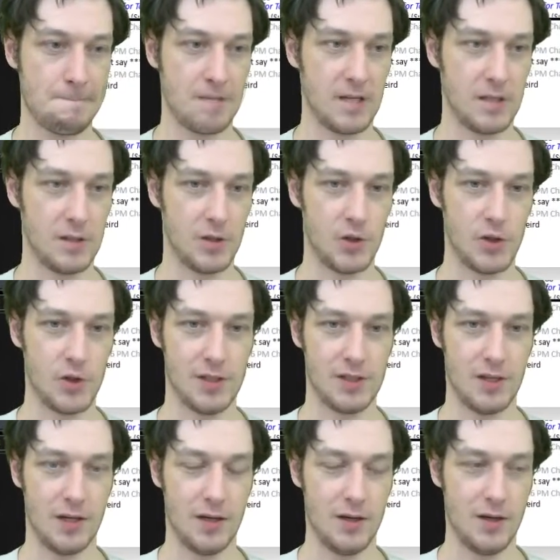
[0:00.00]
Because it's just
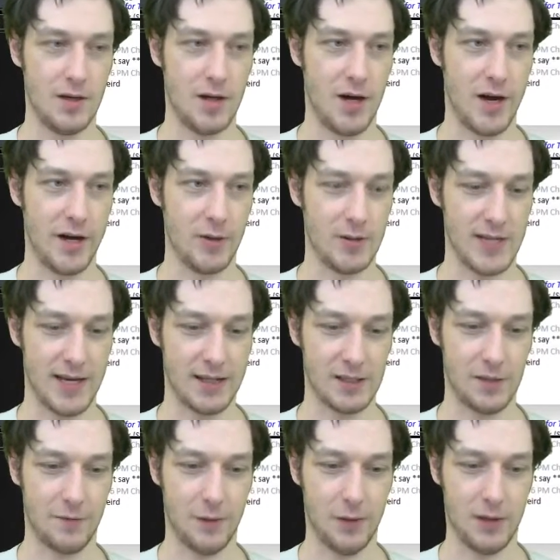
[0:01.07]
an auto
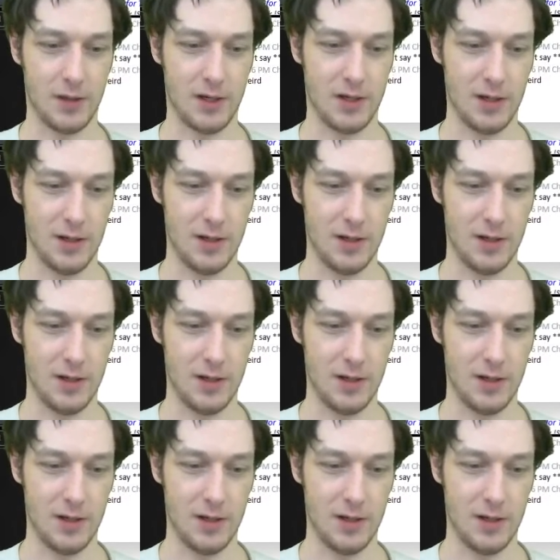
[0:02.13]
text filter.